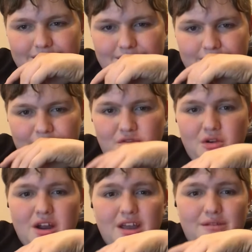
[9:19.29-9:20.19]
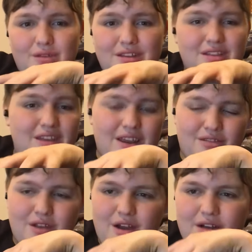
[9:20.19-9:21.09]
Before I went to the next
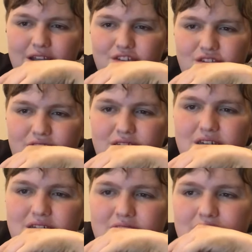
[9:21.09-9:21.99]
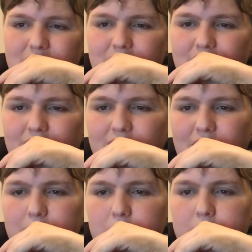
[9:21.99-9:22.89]
route, actually, it's
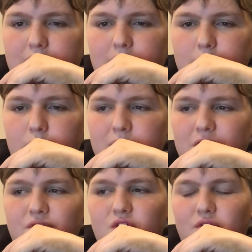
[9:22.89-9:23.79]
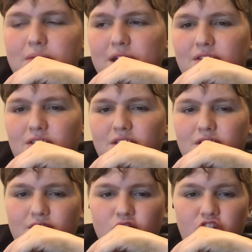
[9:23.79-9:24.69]
time to pay a moment of respect
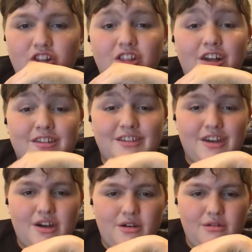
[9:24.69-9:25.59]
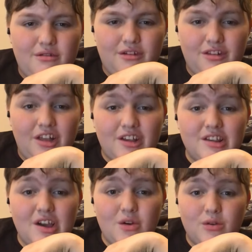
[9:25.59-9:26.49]
for Gluxio.
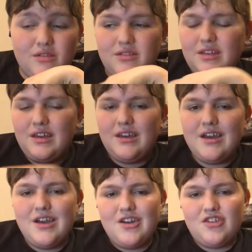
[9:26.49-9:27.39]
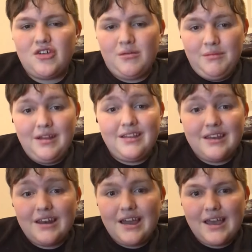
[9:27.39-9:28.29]
Gluxio was the
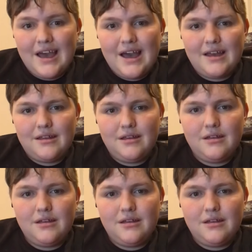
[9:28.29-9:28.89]
Charmeleon I had.